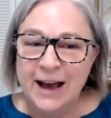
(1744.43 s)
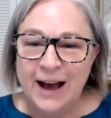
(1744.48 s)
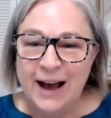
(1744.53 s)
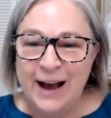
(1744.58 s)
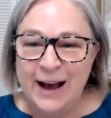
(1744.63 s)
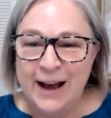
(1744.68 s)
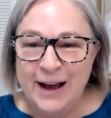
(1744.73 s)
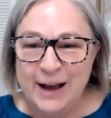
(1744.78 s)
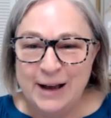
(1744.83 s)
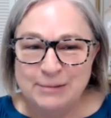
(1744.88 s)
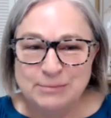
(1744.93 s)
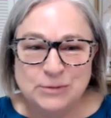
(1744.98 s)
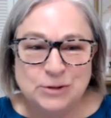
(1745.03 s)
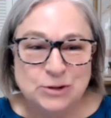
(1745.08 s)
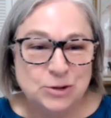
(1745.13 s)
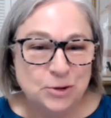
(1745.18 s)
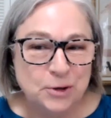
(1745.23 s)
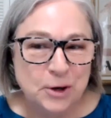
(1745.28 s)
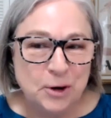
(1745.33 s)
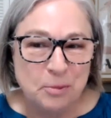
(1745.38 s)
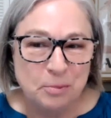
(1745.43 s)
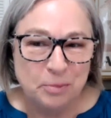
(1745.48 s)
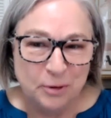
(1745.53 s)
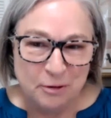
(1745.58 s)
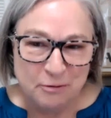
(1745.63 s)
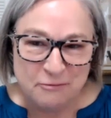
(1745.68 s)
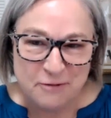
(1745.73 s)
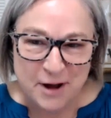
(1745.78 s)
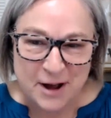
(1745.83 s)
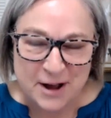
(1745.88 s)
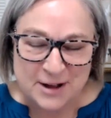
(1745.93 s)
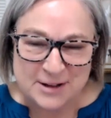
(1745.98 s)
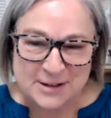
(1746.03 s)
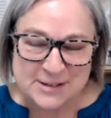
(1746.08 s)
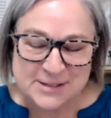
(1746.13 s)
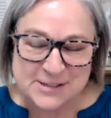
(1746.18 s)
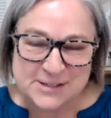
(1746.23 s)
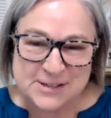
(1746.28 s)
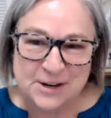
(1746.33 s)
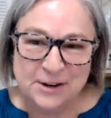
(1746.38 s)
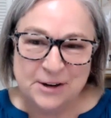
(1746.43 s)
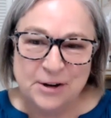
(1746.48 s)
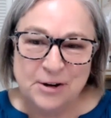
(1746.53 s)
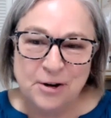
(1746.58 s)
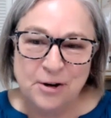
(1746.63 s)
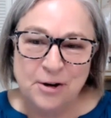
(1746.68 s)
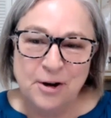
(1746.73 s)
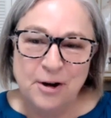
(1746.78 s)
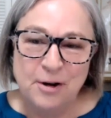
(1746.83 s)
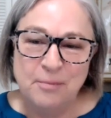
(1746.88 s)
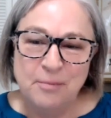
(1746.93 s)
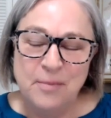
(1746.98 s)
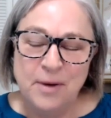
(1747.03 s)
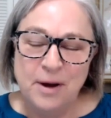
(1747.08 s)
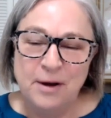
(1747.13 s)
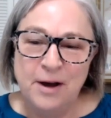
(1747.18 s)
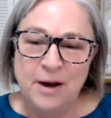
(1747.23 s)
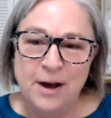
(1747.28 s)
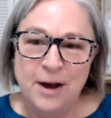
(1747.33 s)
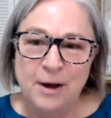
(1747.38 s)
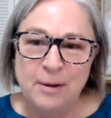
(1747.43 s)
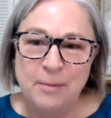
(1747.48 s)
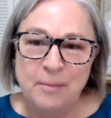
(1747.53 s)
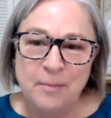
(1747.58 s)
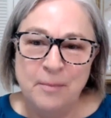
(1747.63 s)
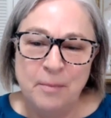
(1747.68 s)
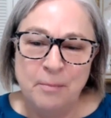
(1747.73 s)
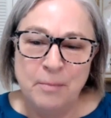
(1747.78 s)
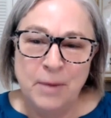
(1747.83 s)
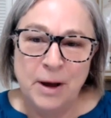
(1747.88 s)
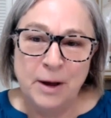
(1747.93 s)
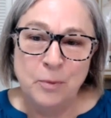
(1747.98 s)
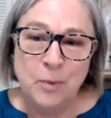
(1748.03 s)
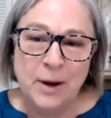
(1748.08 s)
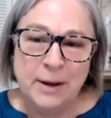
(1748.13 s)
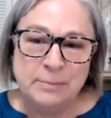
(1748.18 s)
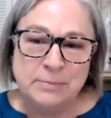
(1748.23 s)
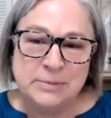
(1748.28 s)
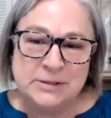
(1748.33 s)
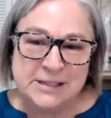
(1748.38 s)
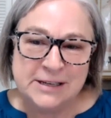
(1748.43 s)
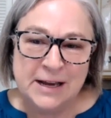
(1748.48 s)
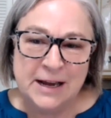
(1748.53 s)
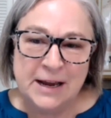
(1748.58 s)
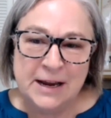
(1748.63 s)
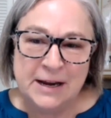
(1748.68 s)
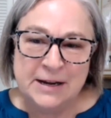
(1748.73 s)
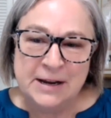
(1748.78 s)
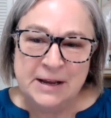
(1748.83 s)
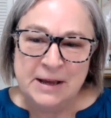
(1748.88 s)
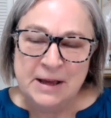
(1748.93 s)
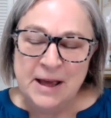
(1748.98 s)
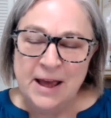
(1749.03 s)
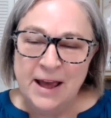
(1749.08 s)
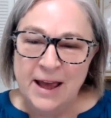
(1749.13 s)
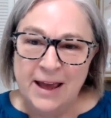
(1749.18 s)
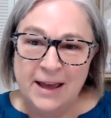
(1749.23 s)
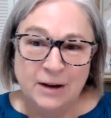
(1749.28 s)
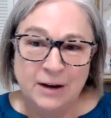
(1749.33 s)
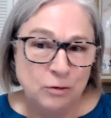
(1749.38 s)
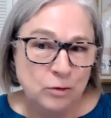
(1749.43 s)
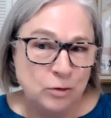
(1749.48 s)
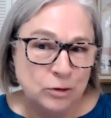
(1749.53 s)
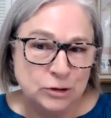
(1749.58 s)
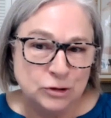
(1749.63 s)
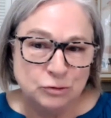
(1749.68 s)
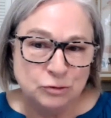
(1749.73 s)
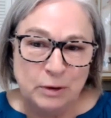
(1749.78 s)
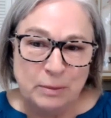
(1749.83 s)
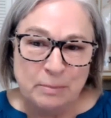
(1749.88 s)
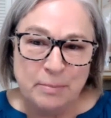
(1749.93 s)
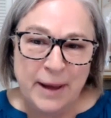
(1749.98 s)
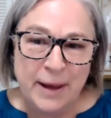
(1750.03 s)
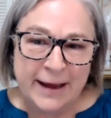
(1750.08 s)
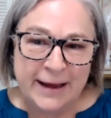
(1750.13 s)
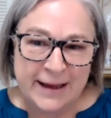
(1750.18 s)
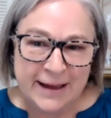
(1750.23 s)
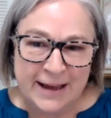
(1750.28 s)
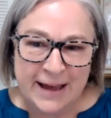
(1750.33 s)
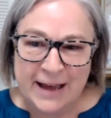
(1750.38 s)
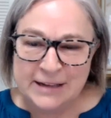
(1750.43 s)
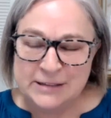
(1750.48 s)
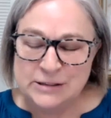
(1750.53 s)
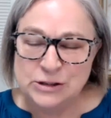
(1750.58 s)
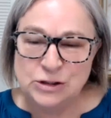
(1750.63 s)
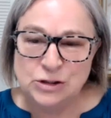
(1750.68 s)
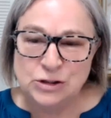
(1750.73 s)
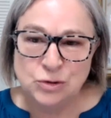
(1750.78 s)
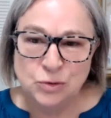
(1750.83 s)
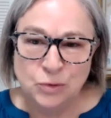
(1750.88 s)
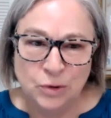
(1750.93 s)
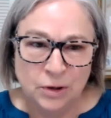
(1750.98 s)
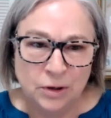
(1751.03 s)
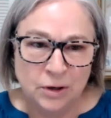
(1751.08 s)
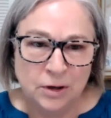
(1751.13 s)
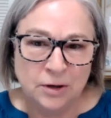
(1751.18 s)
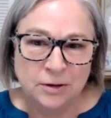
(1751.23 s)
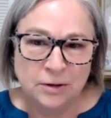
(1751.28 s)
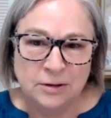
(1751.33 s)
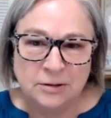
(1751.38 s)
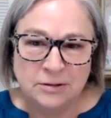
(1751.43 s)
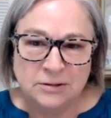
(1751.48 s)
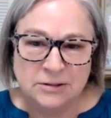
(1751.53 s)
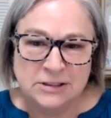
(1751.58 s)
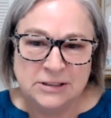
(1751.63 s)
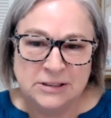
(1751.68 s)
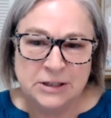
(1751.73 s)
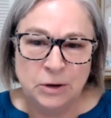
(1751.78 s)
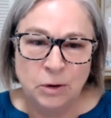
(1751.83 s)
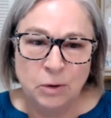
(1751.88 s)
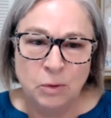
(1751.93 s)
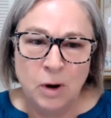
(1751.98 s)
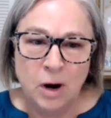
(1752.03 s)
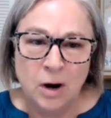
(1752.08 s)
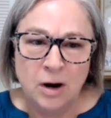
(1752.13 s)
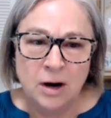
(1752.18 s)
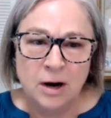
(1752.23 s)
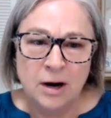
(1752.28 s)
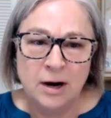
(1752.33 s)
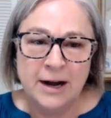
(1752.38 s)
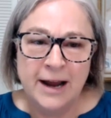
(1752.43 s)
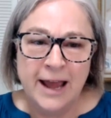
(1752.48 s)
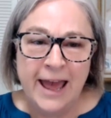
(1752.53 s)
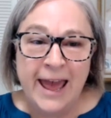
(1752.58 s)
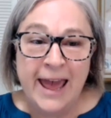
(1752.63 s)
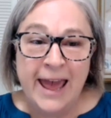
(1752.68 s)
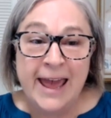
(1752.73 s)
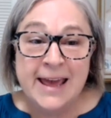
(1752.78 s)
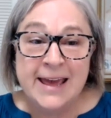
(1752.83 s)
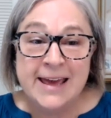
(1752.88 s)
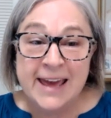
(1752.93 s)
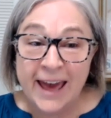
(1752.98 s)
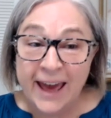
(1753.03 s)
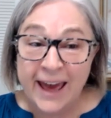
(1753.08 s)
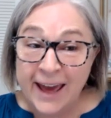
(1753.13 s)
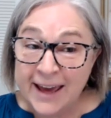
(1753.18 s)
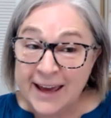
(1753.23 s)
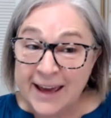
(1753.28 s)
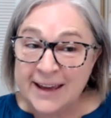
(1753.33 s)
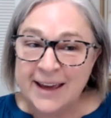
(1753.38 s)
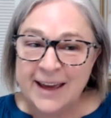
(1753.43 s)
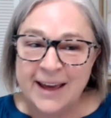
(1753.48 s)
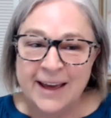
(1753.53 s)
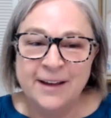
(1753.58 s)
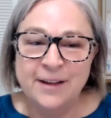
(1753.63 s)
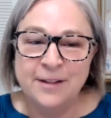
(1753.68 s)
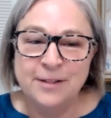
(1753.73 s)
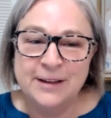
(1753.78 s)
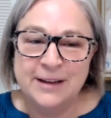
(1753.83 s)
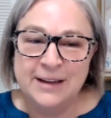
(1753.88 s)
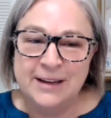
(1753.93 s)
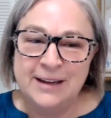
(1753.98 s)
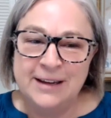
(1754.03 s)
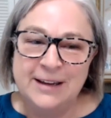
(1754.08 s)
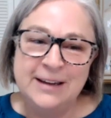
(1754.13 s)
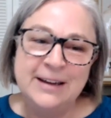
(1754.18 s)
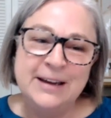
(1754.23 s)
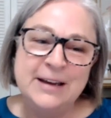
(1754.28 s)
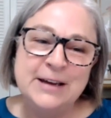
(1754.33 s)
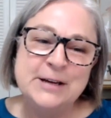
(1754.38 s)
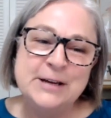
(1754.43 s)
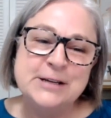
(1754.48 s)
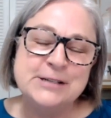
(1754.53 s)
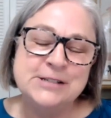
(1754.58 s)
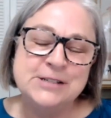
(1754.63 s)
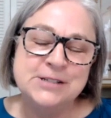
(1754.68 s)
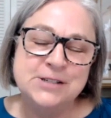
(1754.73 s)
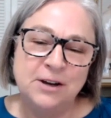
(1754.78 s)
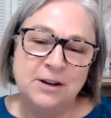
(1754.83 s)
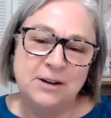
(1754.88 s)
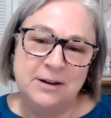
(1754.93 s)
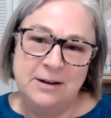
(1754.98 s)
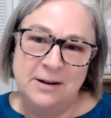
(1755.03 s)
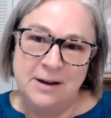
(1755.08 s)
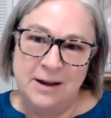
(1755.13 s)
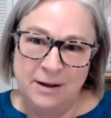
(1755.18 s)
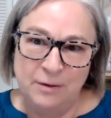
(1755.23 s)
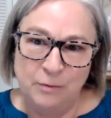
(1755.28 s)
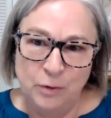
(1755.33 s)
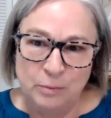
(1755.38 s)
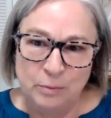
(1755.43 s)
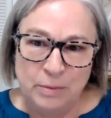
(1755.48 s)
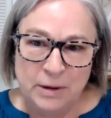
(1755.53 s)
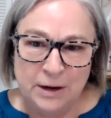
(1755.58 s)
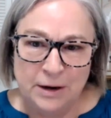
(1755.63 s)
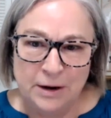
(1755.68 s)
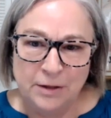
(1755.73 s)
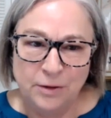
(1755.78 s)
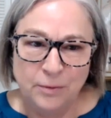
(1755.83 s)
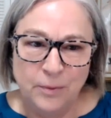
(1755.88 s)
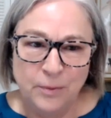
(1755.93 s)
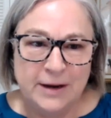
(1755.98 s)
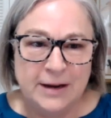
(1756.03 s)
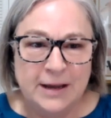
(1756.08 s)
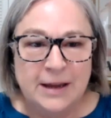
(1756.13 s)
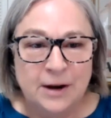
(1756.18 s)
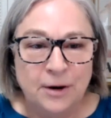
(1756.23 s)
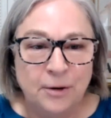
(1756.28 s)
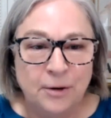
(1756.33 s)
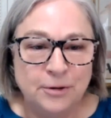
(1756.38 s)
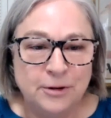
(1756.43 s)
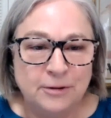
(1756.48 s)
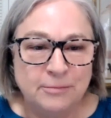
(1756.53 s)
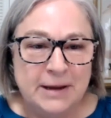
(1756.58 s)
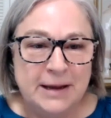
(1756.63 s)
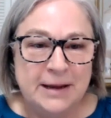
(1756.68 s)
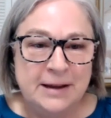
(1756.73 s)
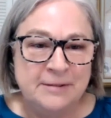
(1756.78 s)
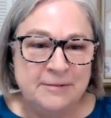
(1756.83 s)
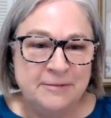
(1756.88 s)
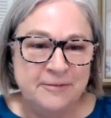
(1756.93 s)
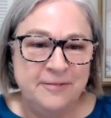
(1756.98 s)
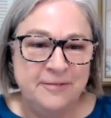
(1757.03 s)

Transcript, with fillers: Um, Zorakle Profiles dot com, um, my website. And, of course, Rebecca at Zorakle, Z O R A K L E dot net would be another way to get hold of me.